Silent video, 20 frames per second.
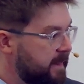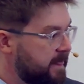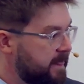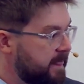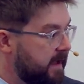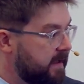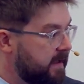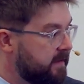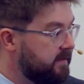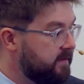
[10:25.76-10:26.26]

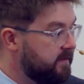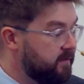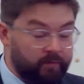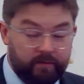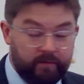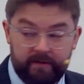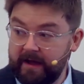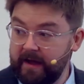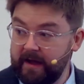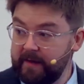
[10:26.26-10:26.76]
And
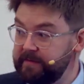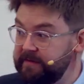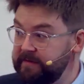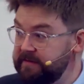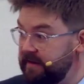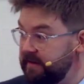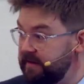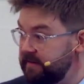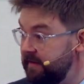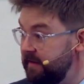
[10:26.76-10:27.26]
what happens
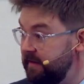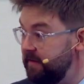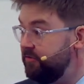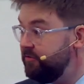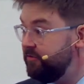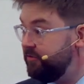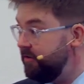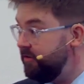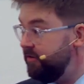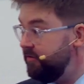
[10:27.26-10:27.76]
actually in
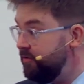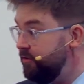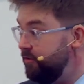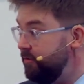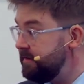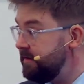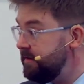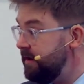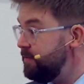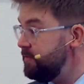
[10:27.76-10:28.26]
church, it
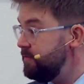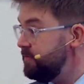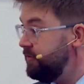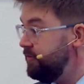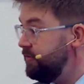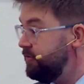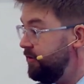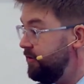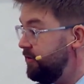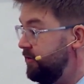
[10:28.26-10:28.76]
always happens in
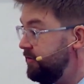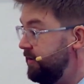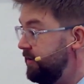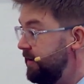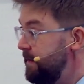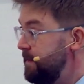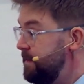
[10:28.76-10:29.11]
church,